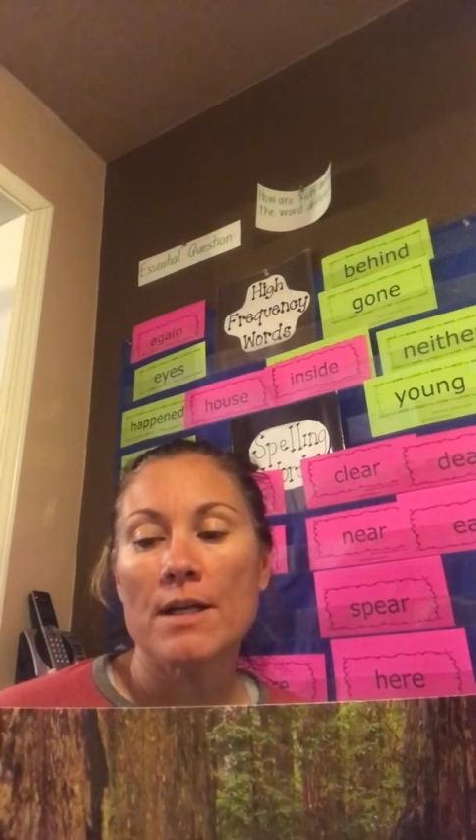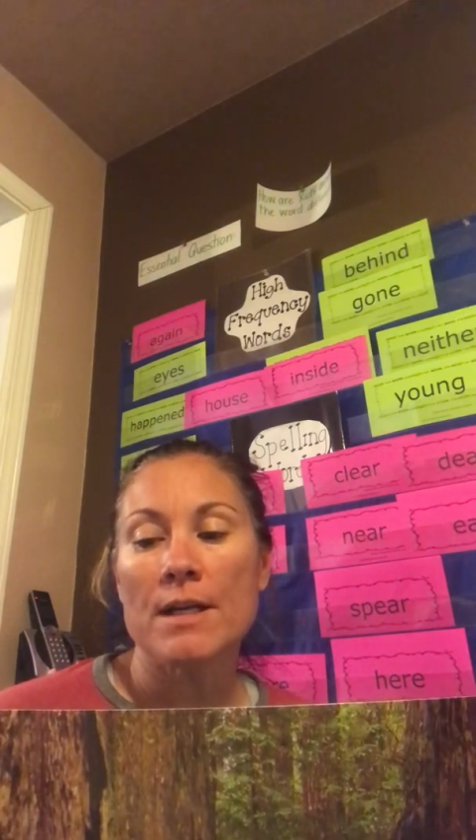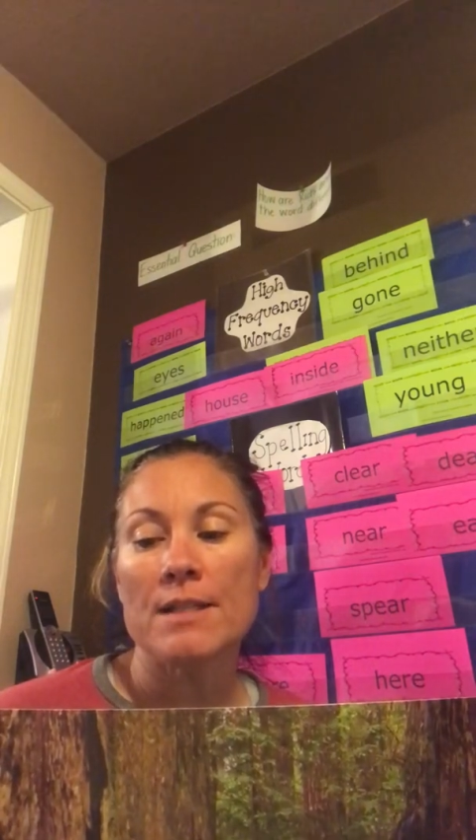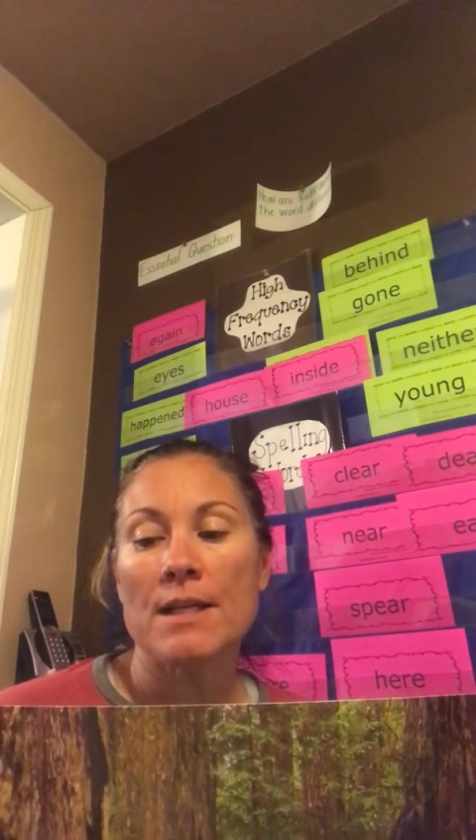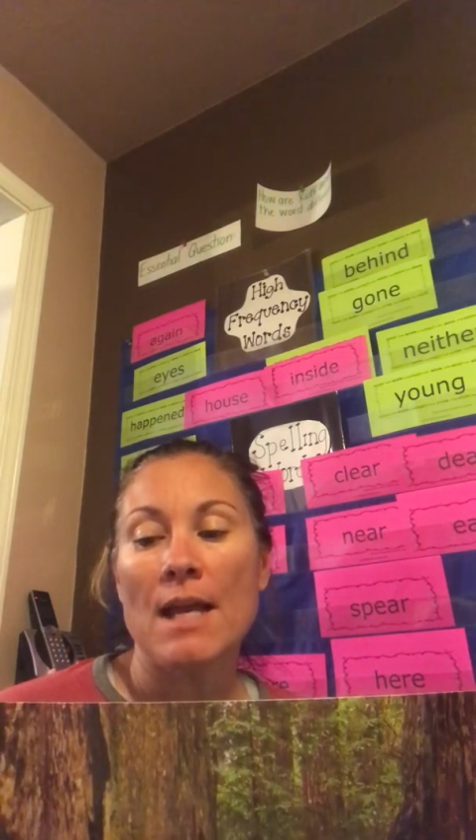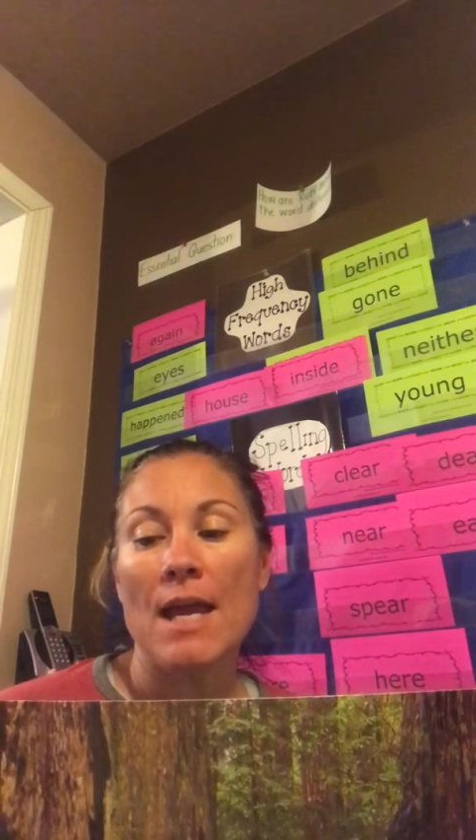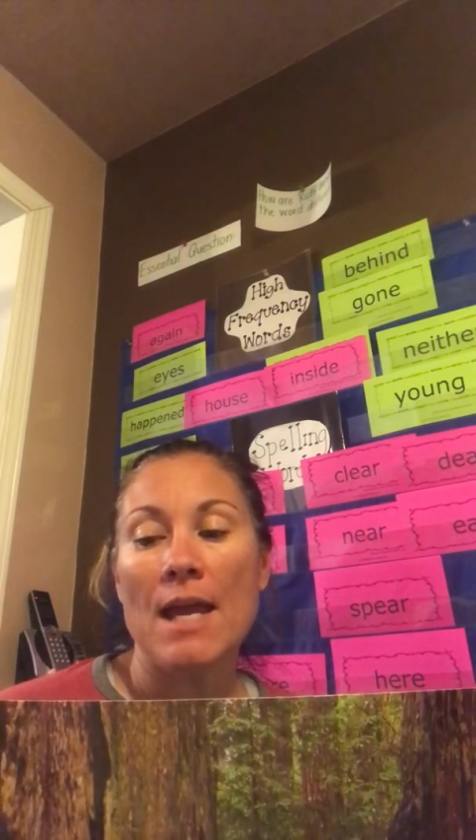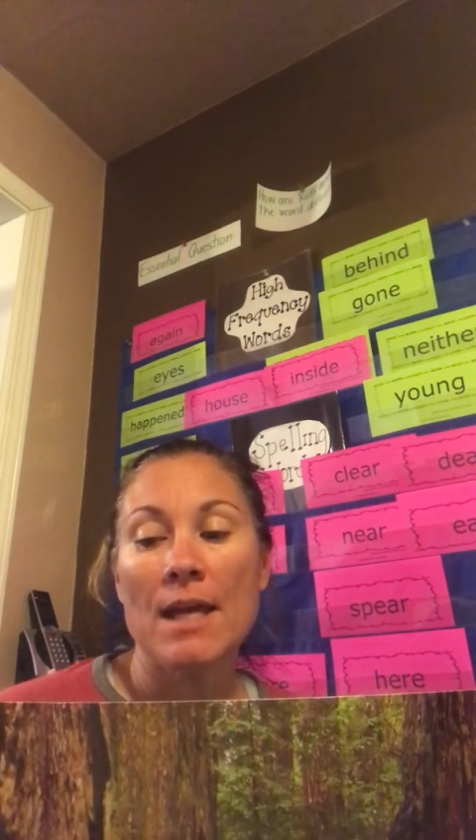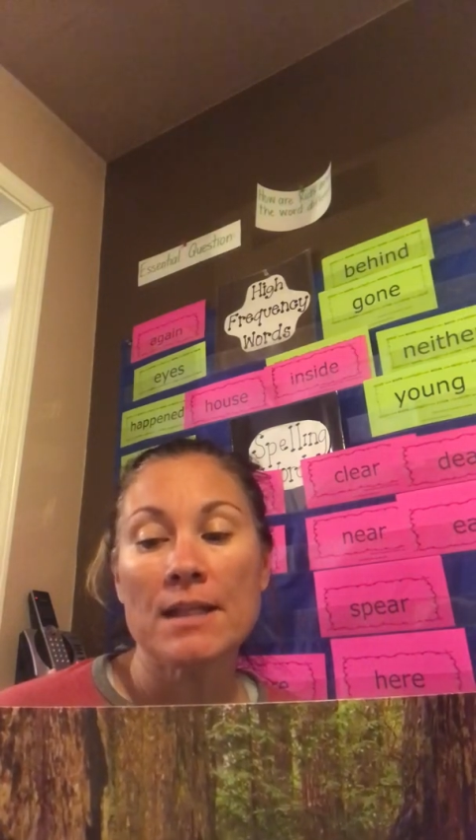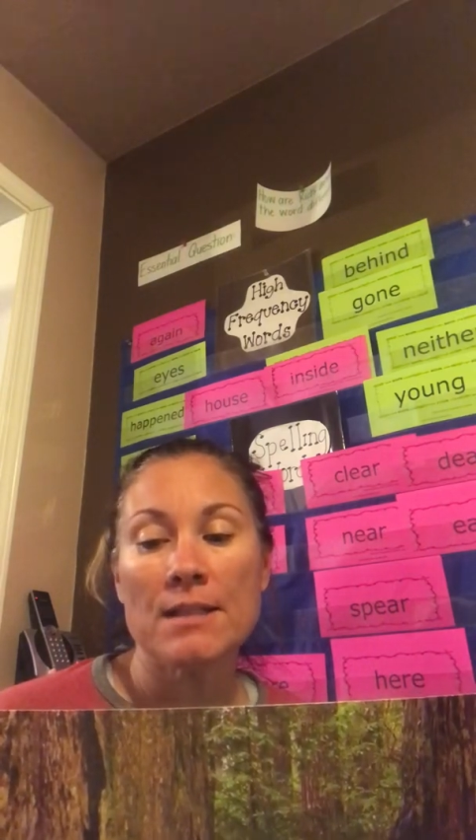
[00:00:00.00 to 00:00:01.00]
is an
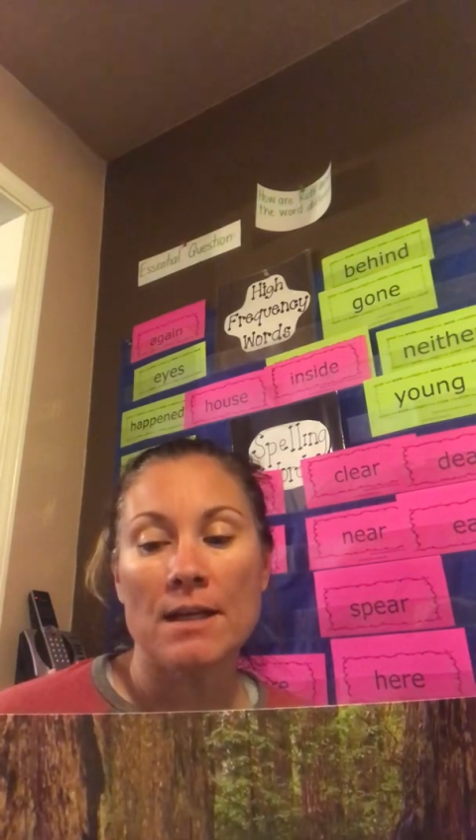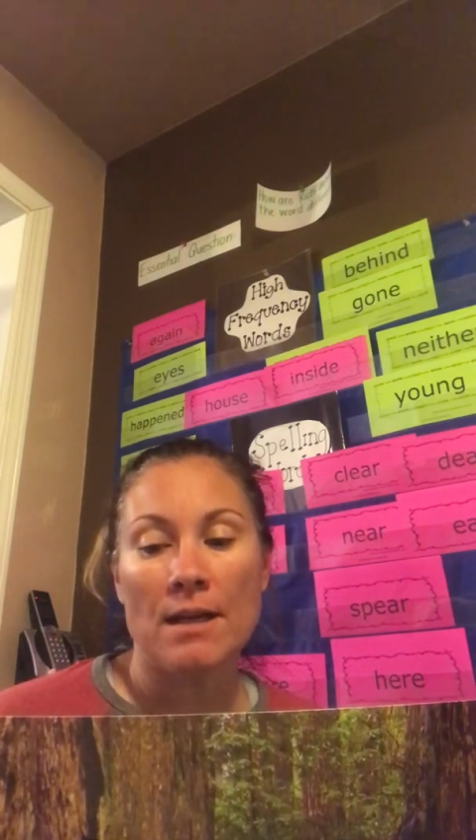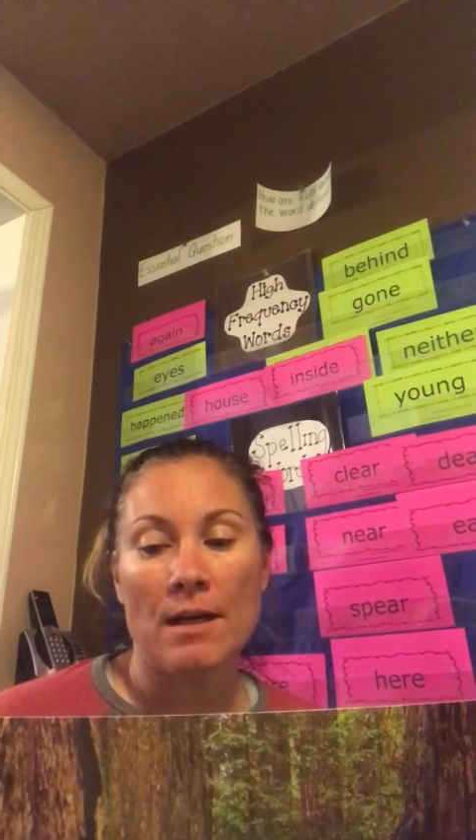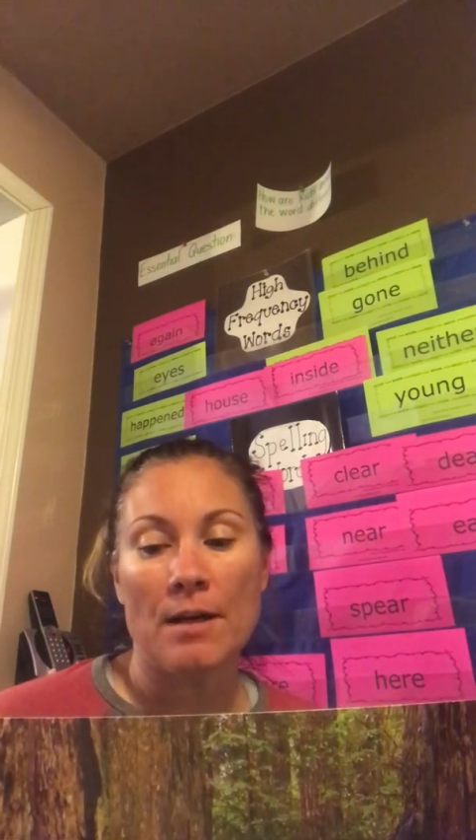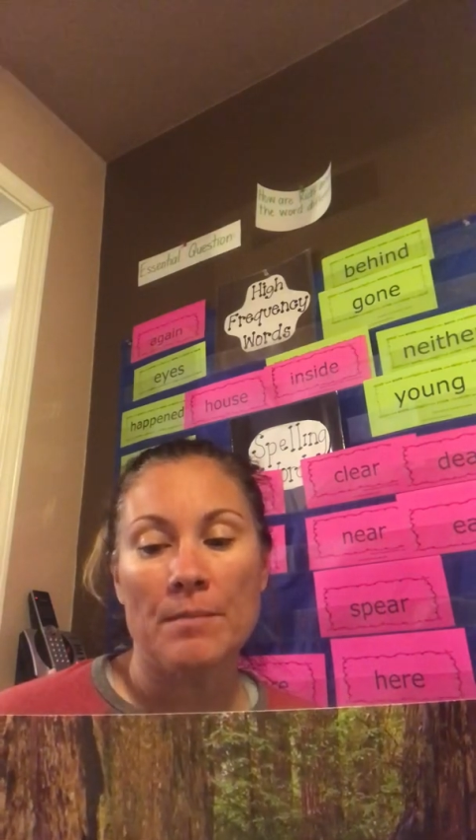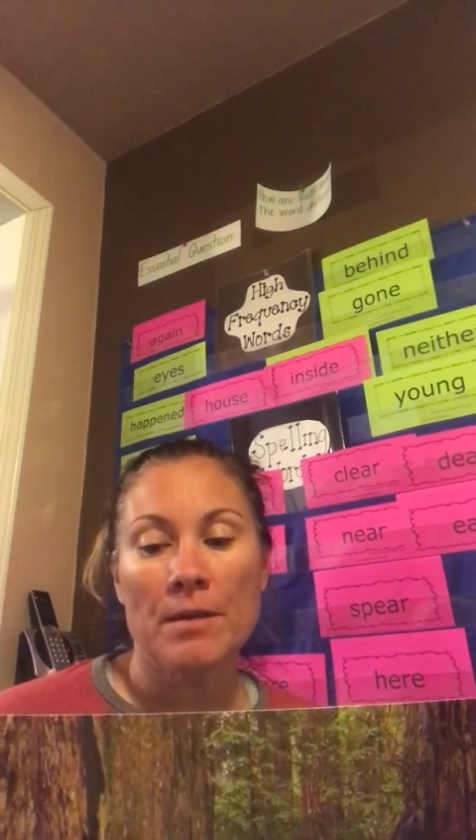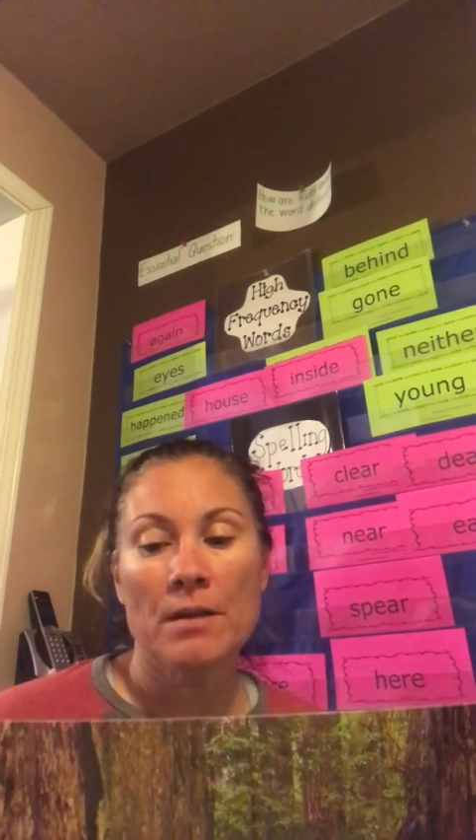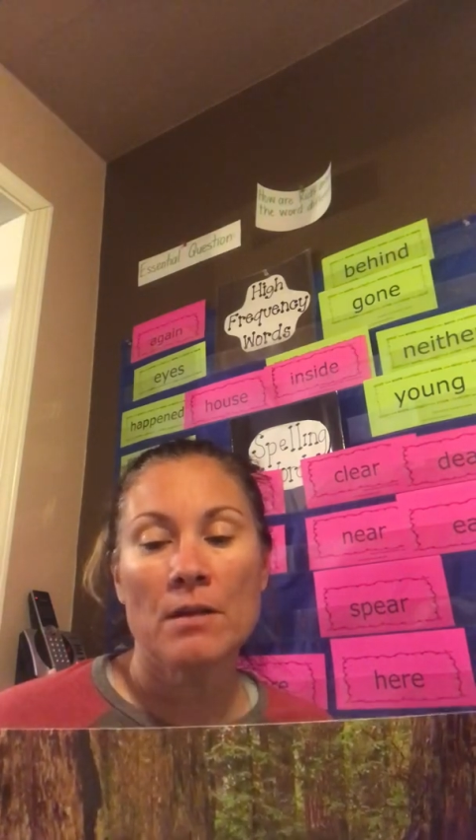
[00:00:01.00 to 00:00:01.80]
antonym,